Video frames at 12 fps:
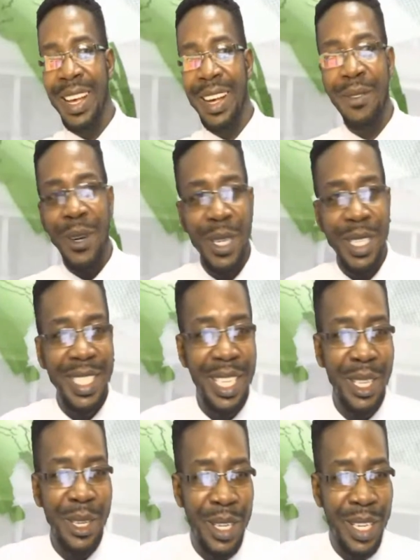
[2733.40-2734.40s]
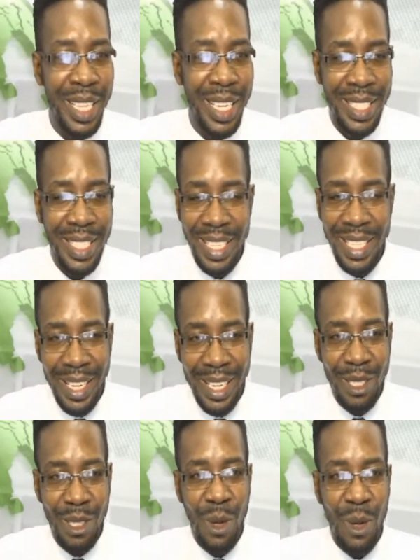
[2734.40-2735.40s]
Folks, you're listening there
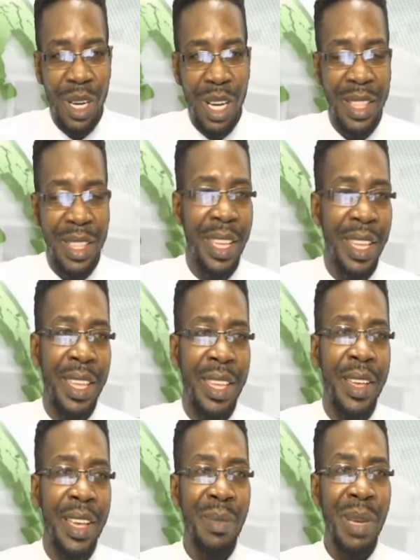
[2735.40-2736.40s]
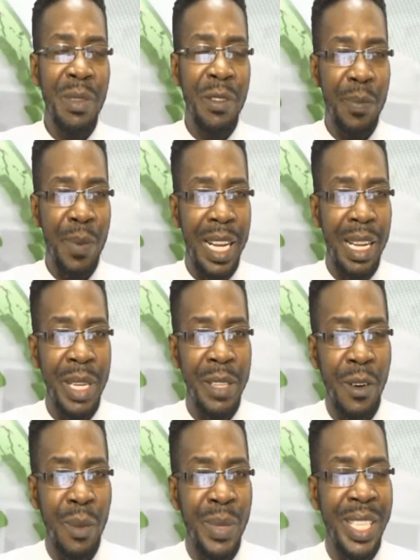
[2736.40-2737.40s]
to the Member of Parliament,
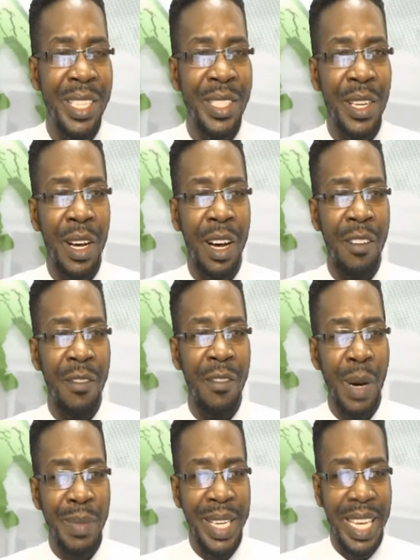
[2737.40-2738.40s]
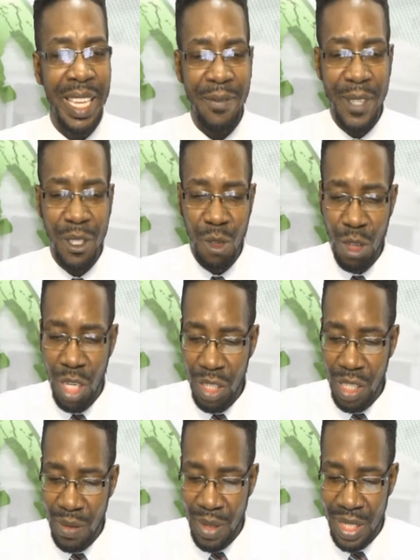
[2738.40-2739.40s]
former Minister of Public
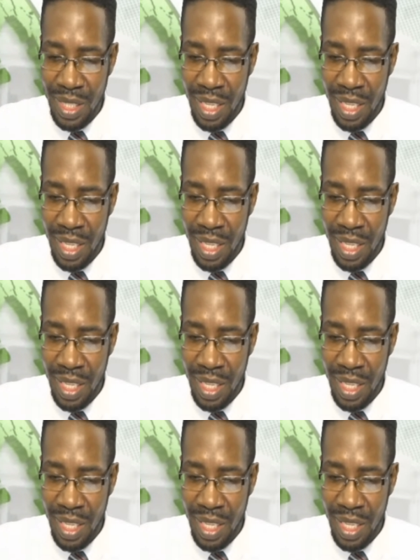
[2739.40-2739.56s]
Infrastructure, Mr.